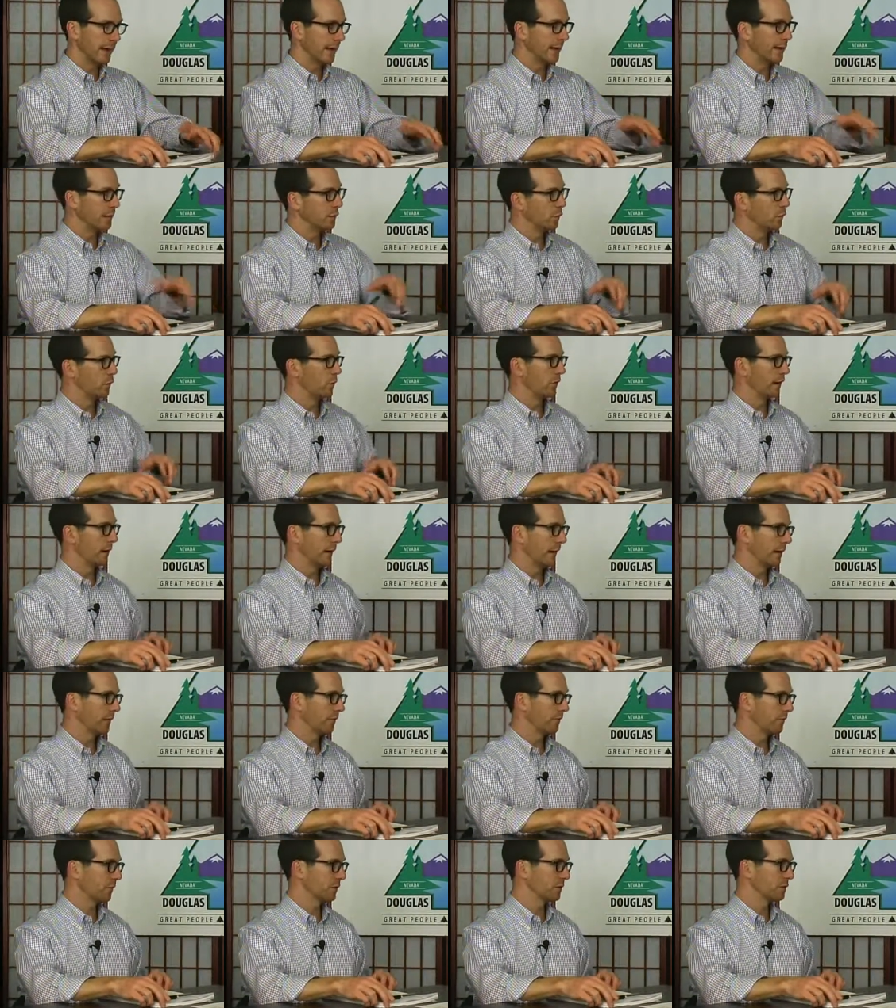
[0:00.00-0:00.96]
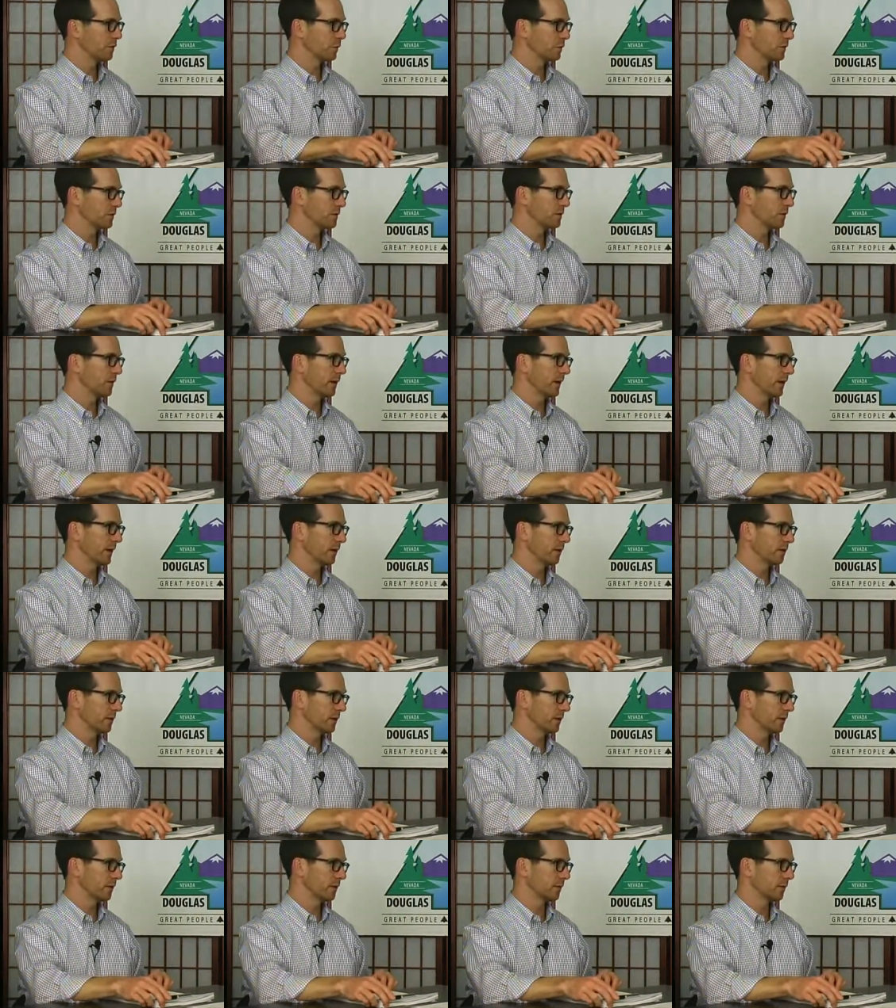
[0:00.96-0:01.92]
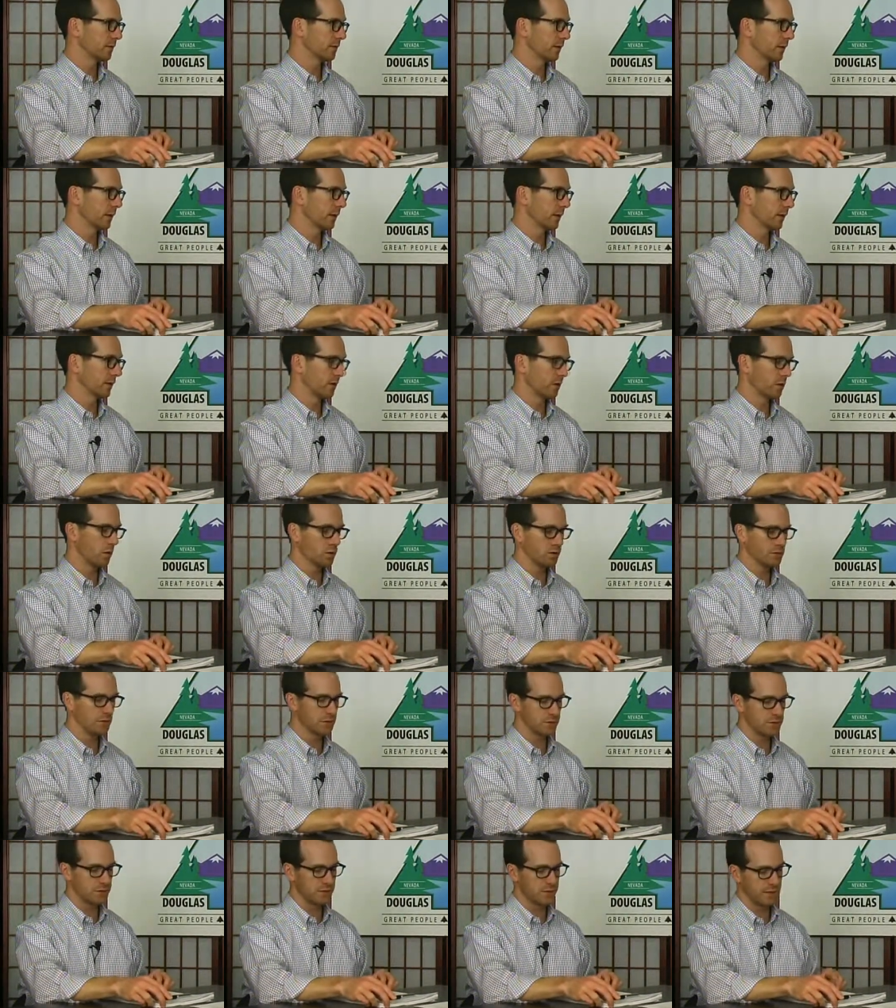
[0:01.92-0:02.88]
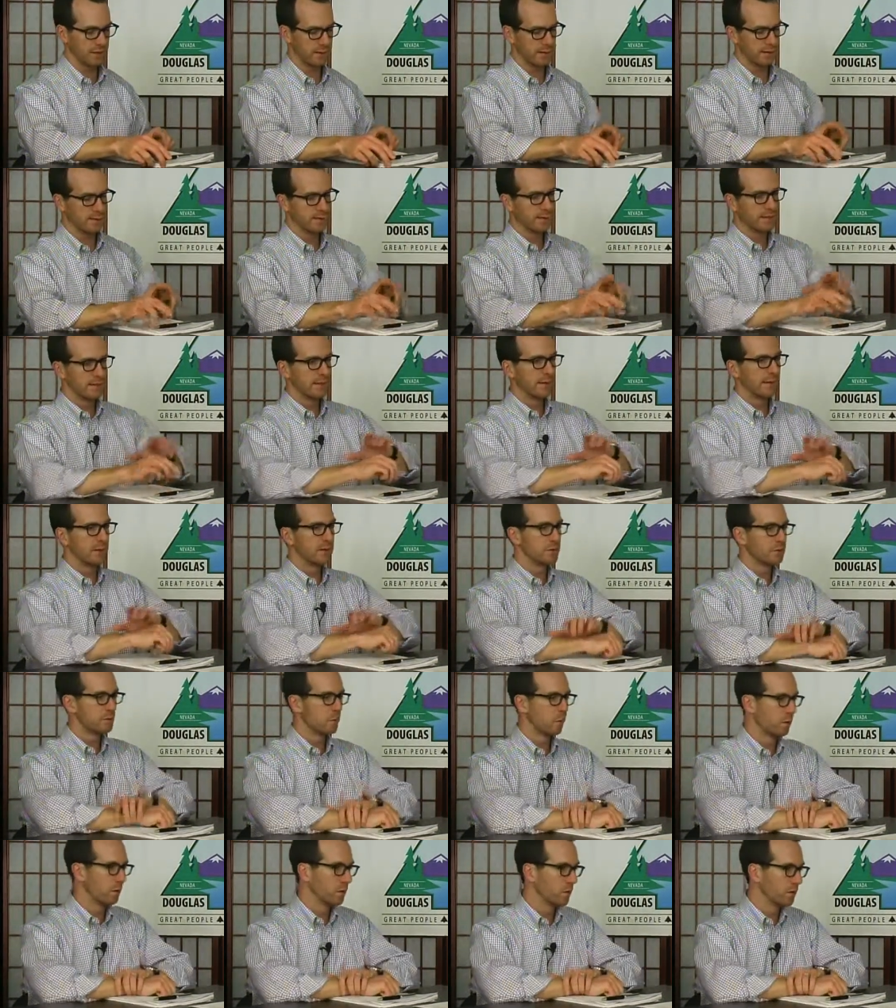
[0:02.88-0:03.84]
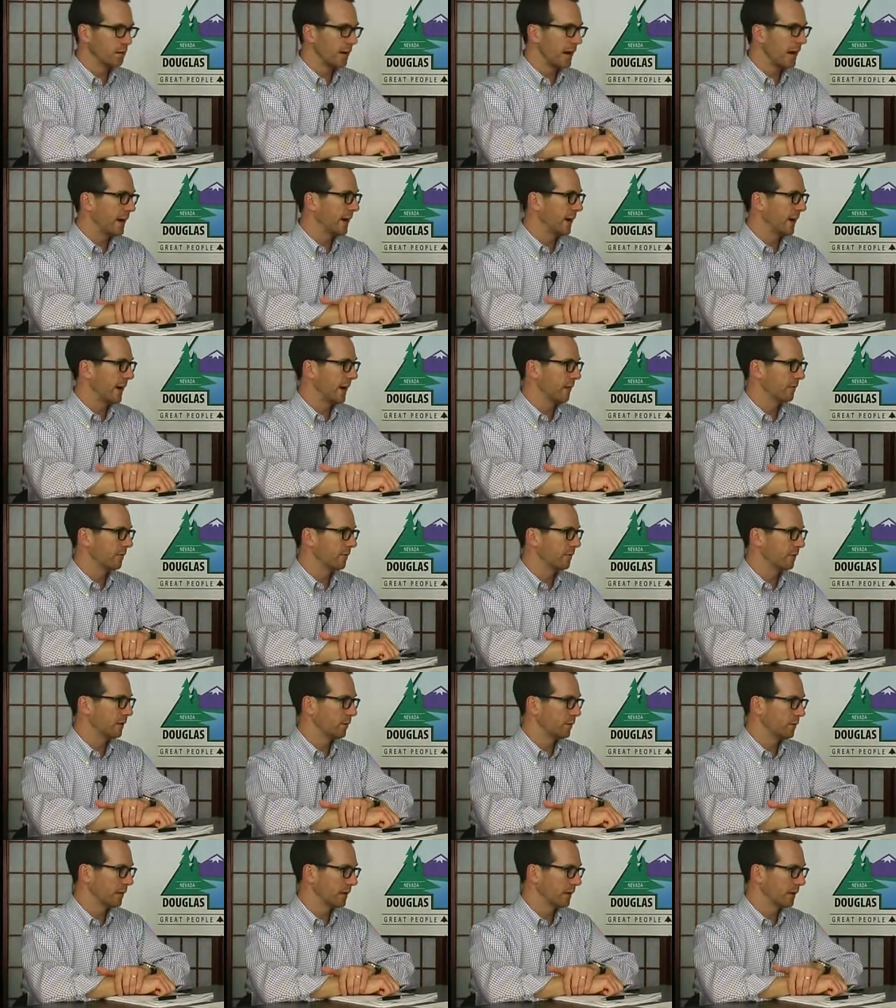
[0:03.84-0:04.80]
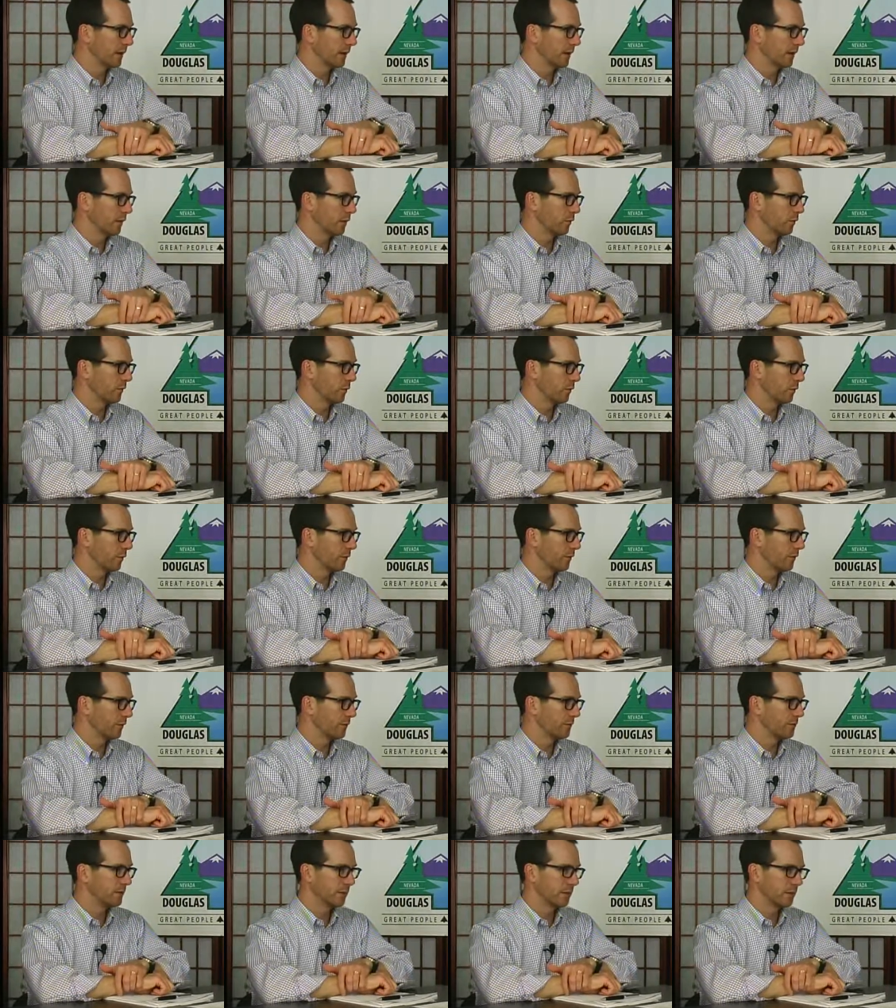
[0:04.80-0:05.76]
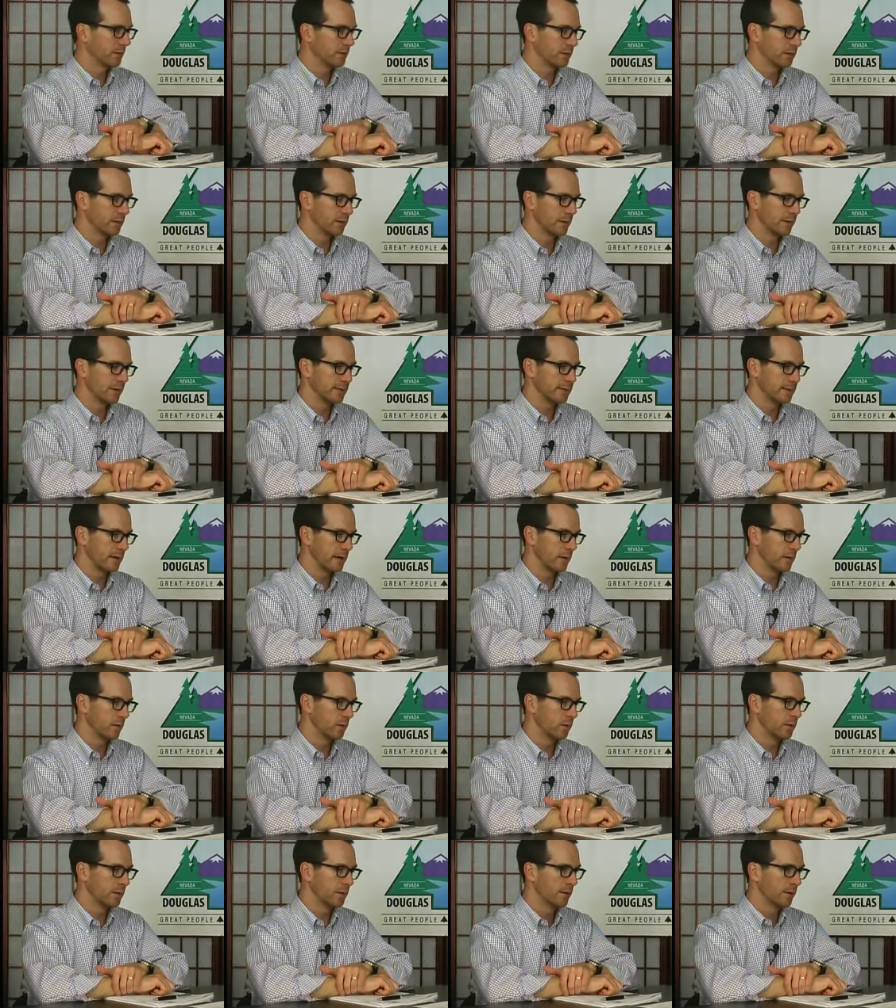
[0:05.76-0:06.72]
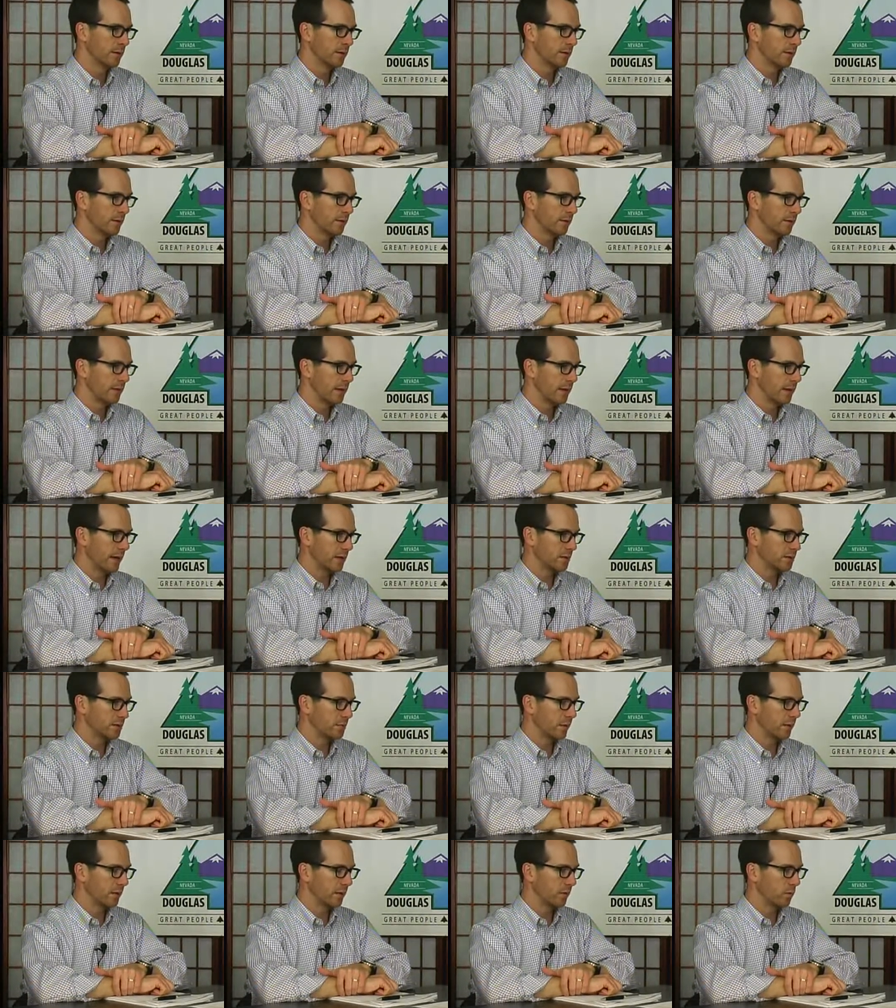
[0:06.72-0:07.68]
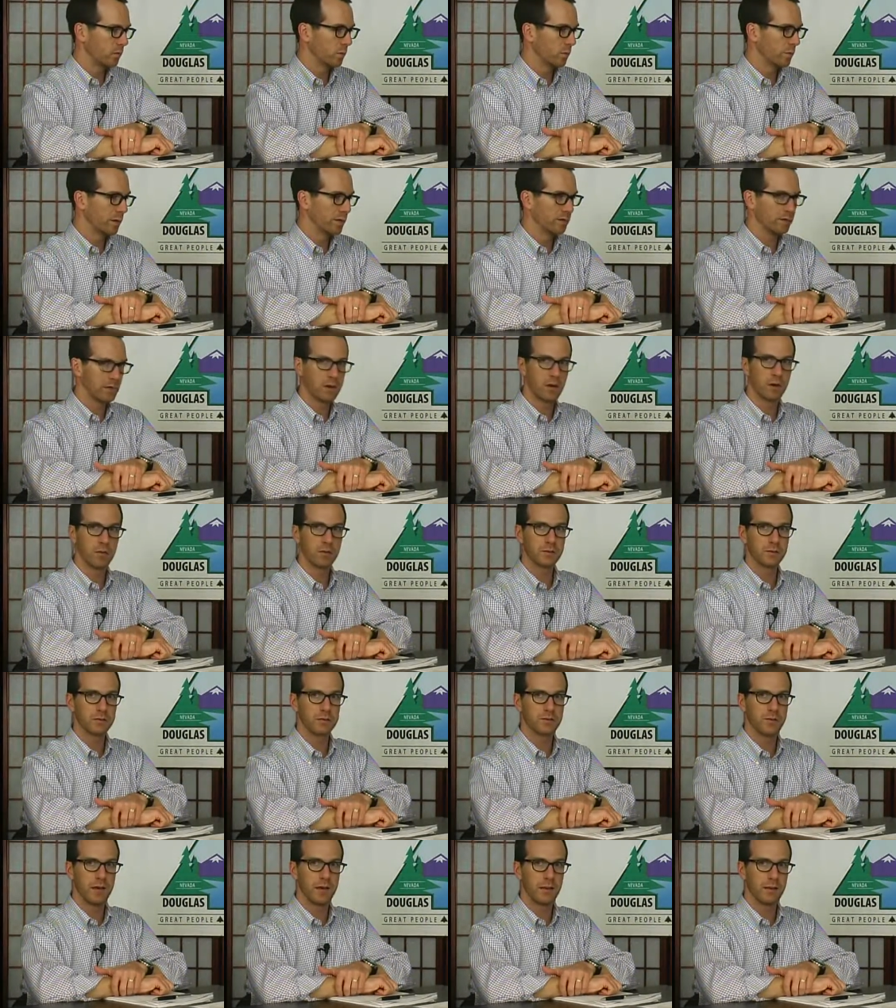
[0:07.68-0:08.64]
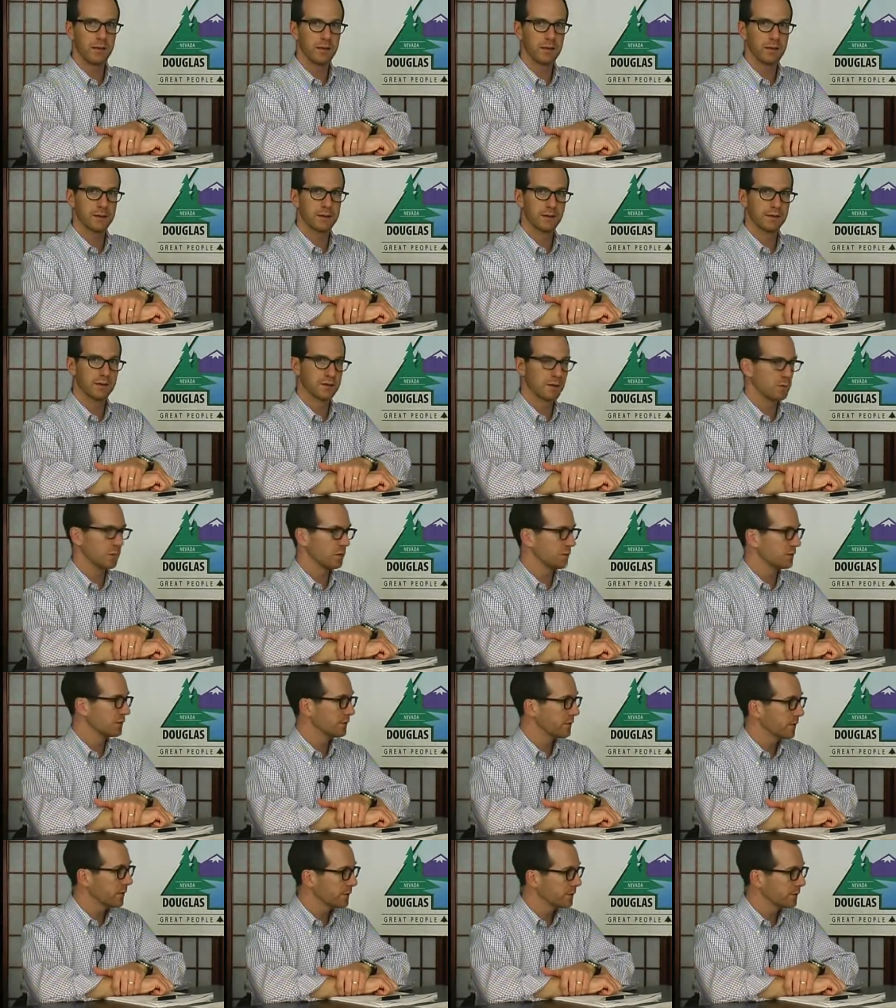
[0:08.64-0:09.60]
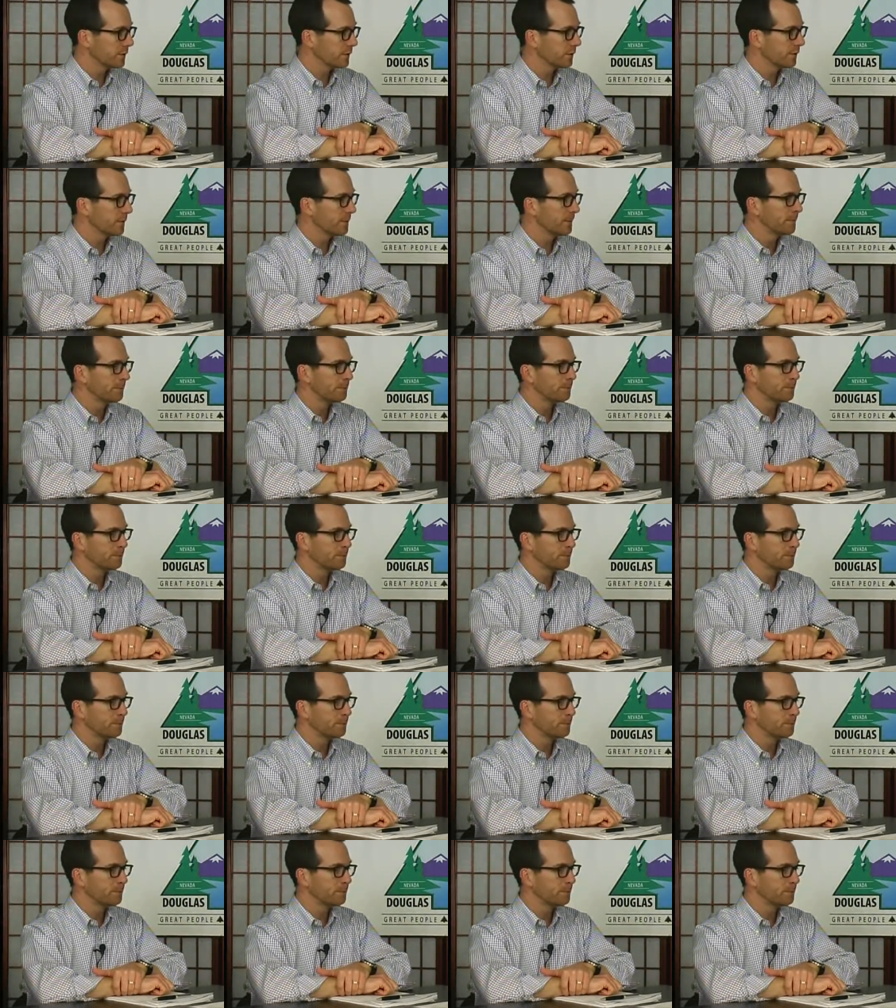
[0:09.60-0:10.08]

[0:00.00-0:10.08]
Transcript: annual conference, which is being held in uh, Carson City. So we will not have a meeting on November 15th at Lake Tahoe. The next meeting will be in the Carson Valley on December 6th,